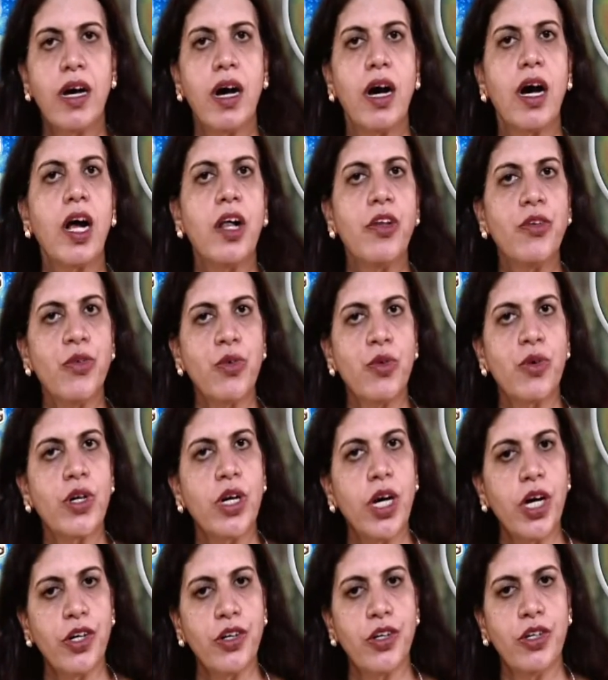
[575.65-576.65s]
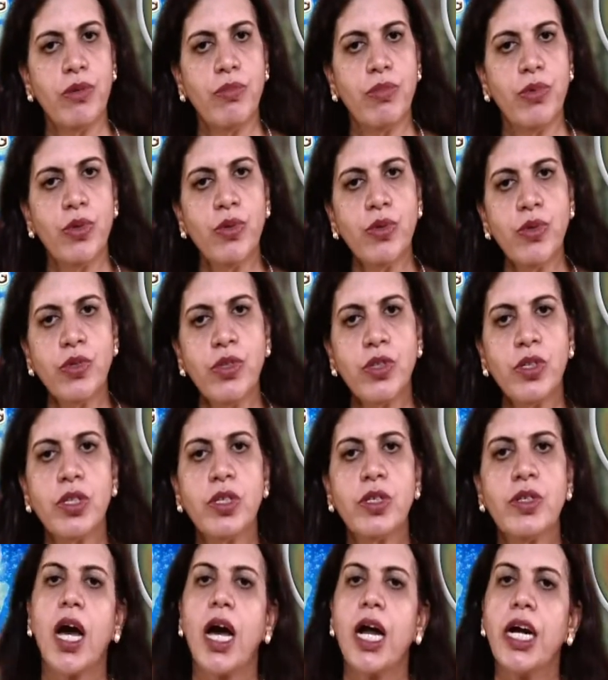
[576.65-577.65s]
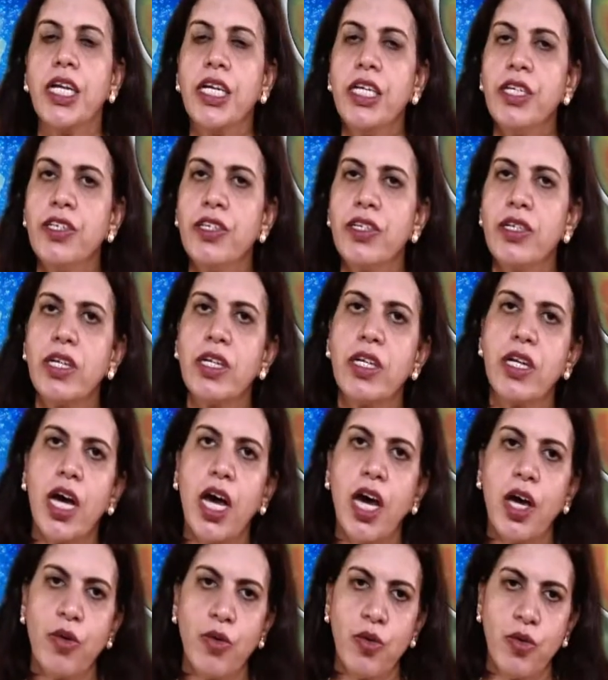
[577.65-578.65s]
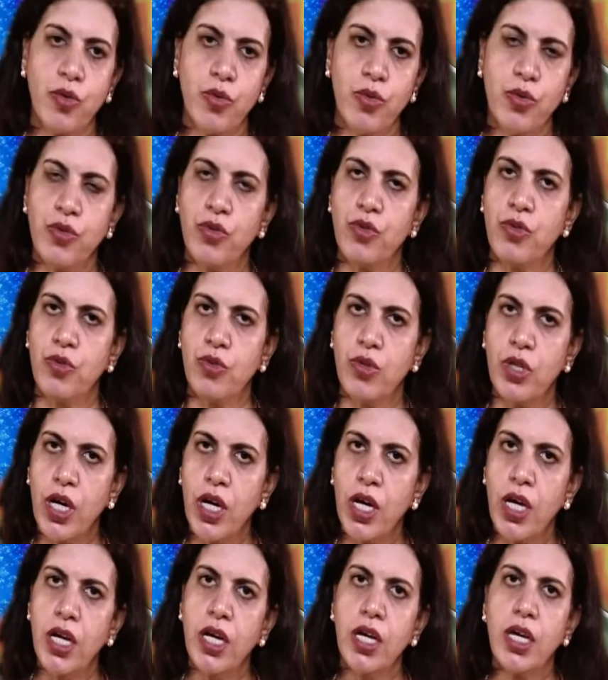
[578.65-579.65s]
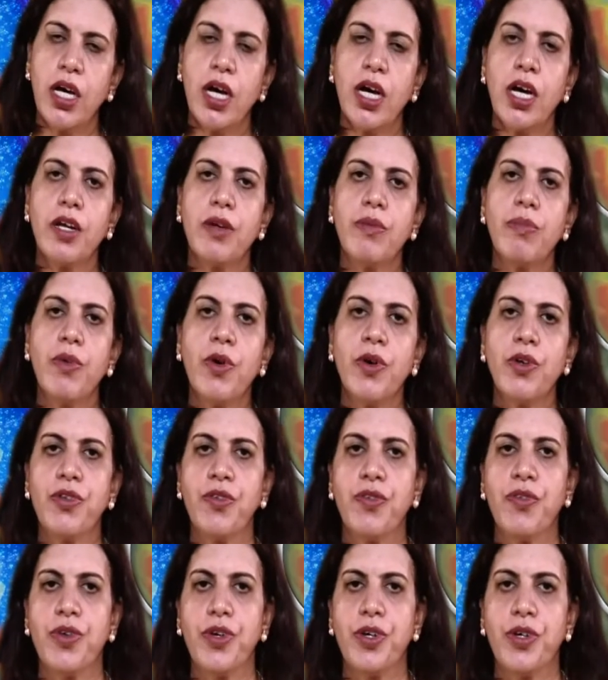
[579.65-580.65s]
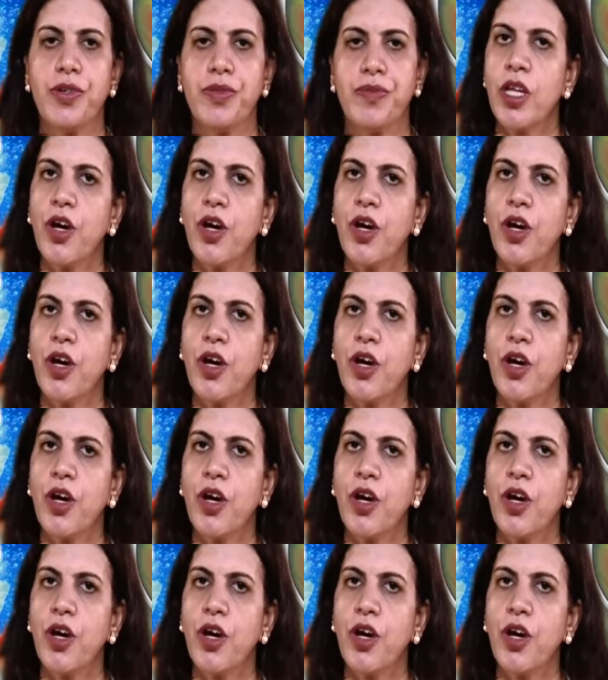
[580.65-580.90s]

also contribute additional aerosols to the atmosphere.